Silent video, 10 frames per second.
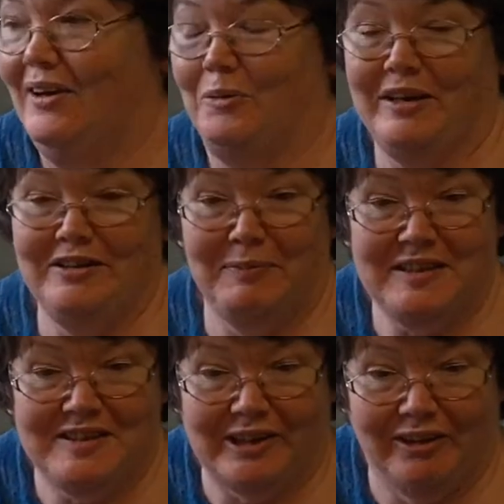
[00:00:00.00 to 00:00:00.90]
When you've
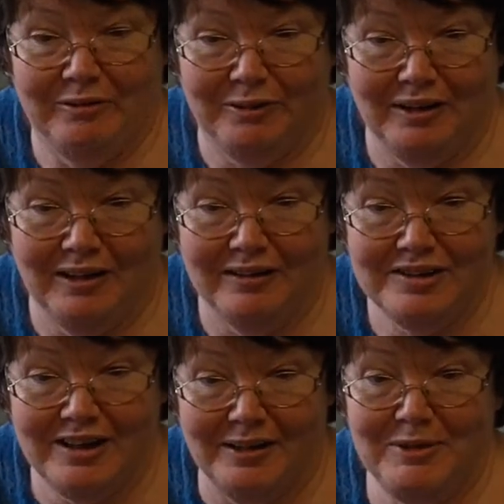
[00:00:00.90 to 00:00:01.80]
been sewing for a long
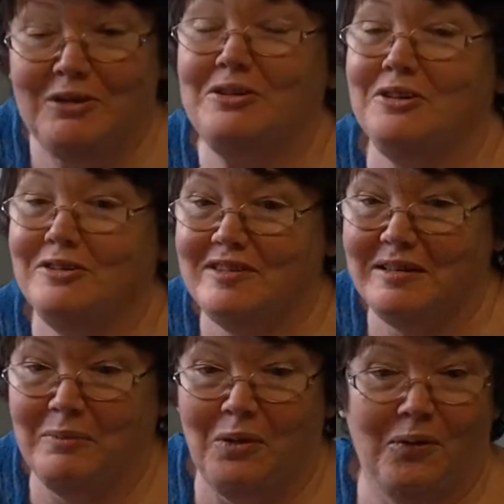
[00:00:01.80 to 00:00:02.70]
time, you use
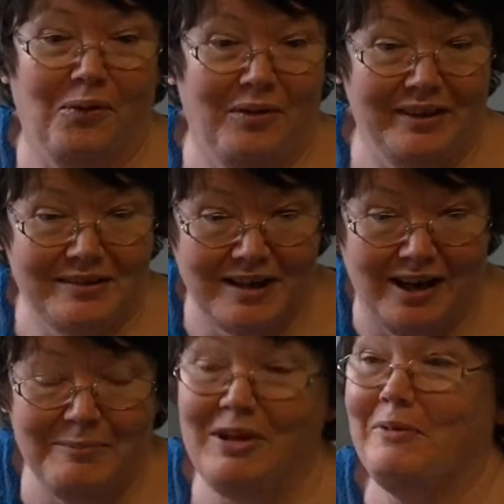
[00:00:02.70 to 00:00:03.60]
them all the
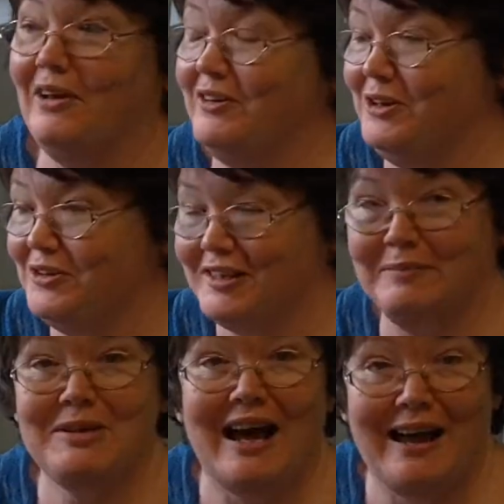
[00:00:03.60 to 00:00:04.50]
time. You use
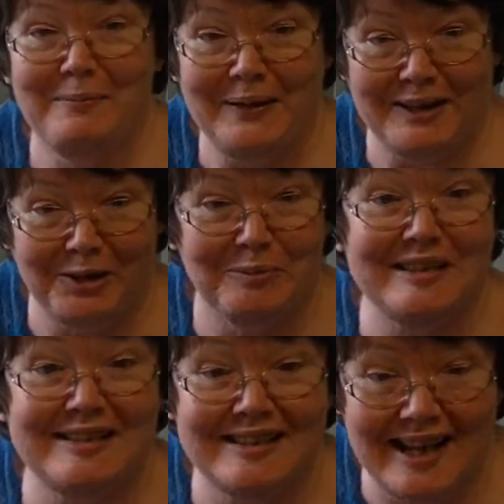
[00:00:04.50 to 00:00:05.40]
them to unpick your
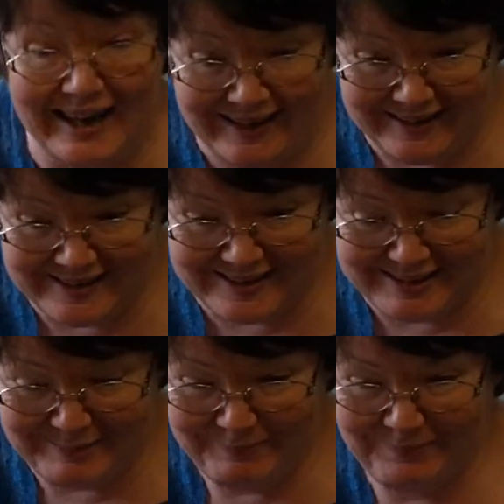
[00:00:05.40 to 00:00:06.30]
mistakes.